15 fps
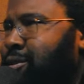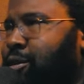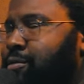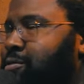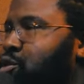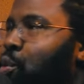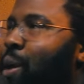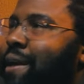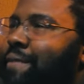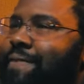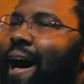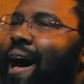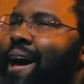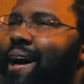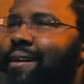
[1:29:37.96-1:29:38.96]
yeah. twenty
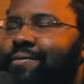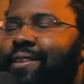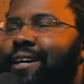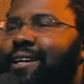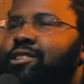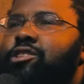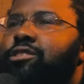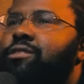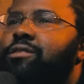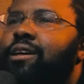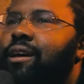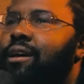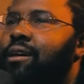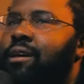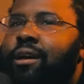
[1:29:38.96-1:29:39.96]
five. Like it's just
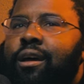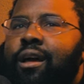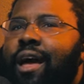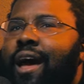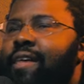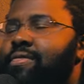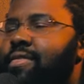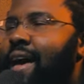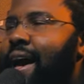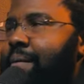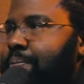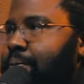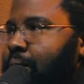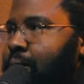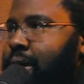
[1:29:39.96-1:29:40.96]
like at that
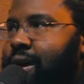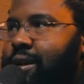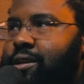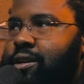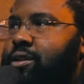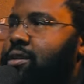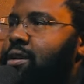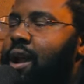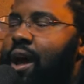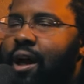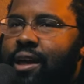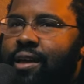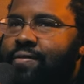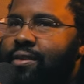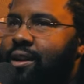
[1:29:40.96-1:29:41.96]
point you're not
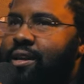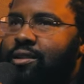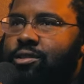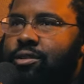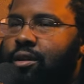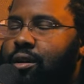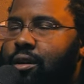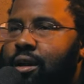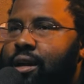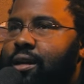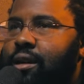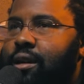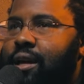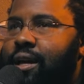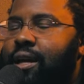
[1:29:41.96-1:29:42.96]
even into
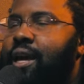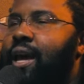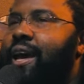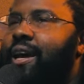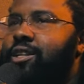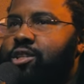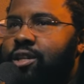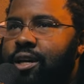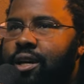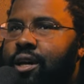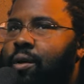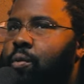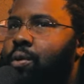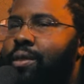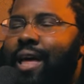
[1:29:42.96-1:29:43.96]
engaging
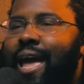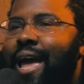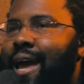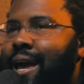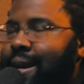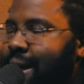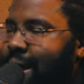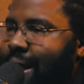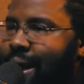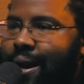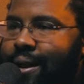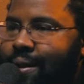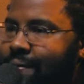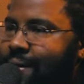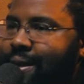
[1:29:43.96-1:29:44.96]
with any
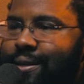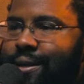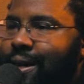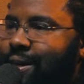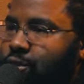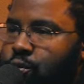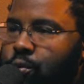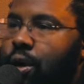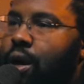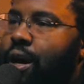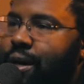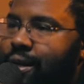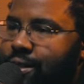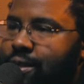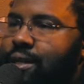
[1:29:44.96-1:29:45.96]
kind of intellectual
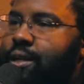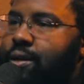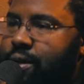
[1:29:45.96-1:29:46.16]
honesty or